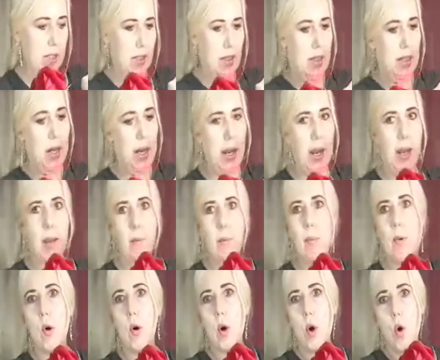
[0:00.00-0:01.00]
a tape
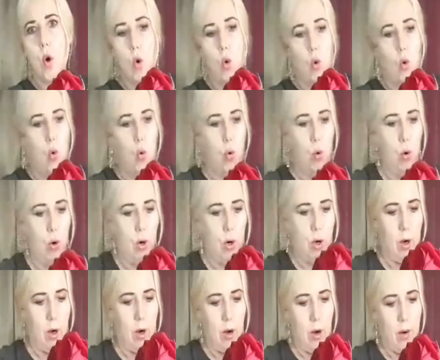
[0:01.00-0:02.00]

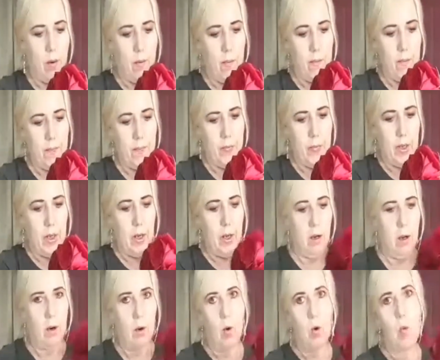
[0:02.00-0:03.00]
or
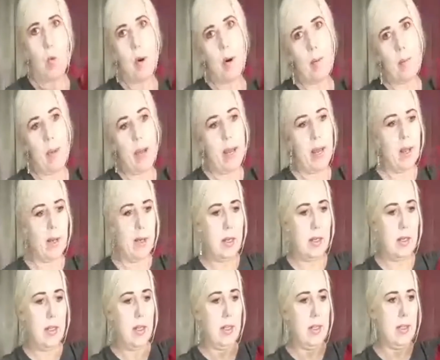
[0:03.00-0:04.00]
a rubber band,
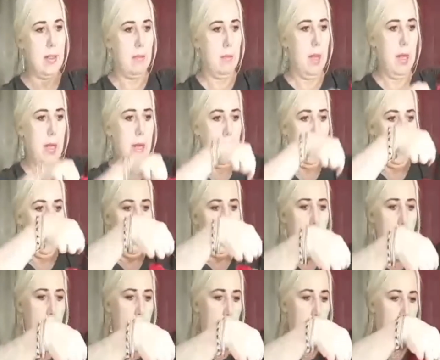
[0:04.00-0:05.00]
it doesn't matter.
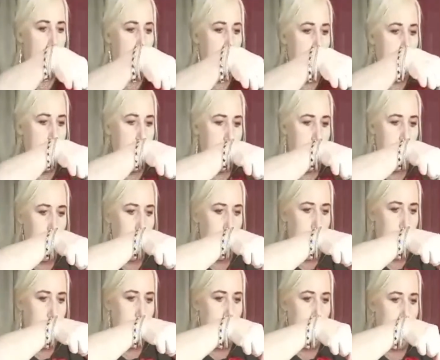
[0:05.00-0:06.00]
I happen to
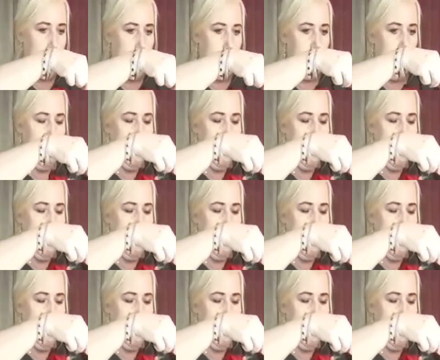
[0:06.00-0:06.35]
have